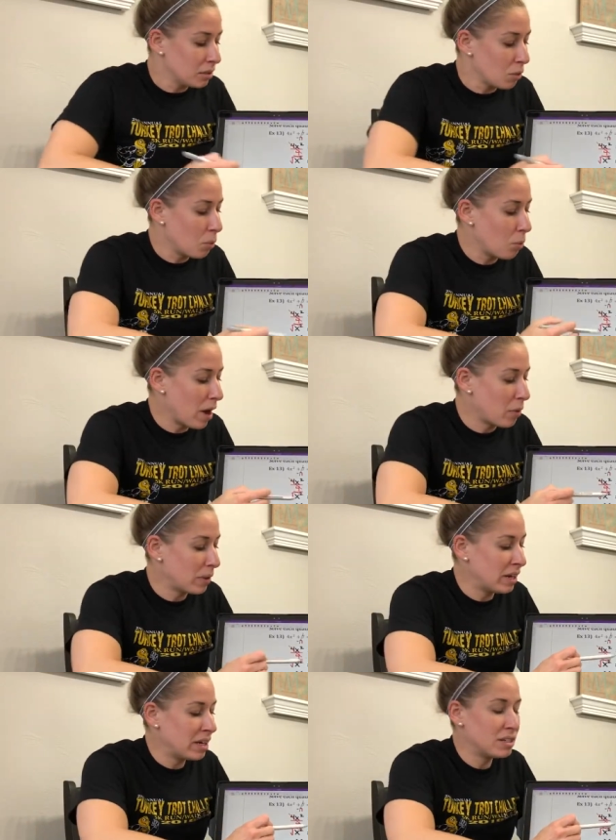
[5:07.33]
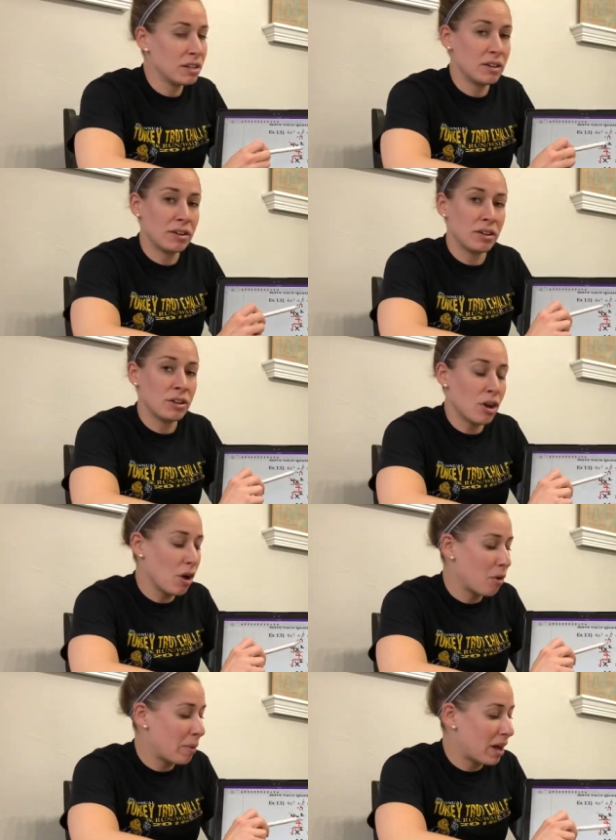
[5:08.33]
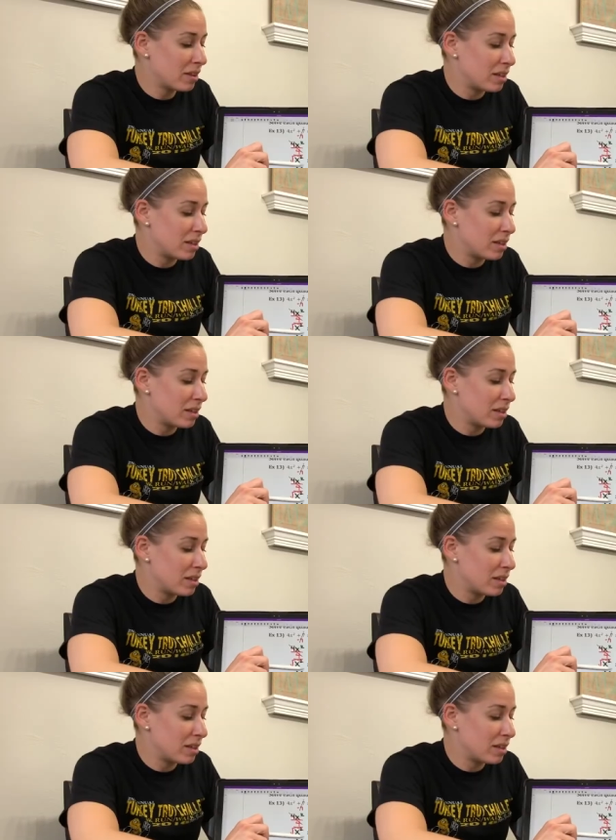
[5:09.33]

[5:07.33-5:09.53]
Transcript: what we need to know about